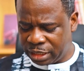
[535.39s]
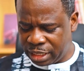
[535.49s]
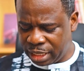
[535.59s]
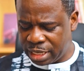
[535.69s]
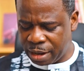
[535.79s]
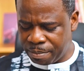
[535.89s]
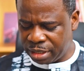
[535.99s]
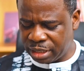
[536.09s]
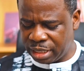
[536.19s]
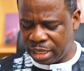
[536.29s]
take that
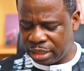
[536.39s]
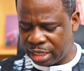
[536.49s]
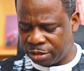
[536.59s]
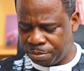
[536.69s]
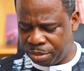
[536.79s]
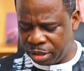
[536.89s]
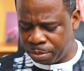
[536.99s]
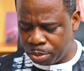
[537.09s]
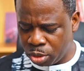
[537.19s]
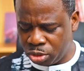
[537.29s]
matter that has
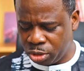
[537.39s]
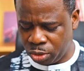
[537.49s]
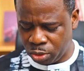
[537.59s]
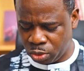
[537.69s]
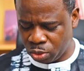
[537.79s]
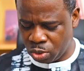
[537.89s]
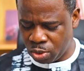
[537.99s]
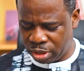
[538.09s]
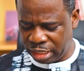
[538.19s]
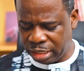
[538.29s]
been bothering you to
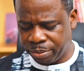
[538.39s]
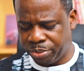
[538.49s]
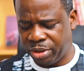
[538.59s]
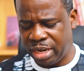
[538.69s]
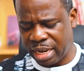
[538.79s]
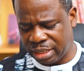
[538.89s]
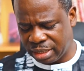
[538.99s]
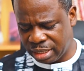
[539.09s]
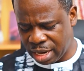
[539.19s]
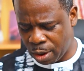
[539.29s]
God in prayers
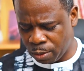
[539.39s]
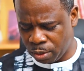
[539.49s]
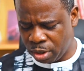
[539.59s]
now.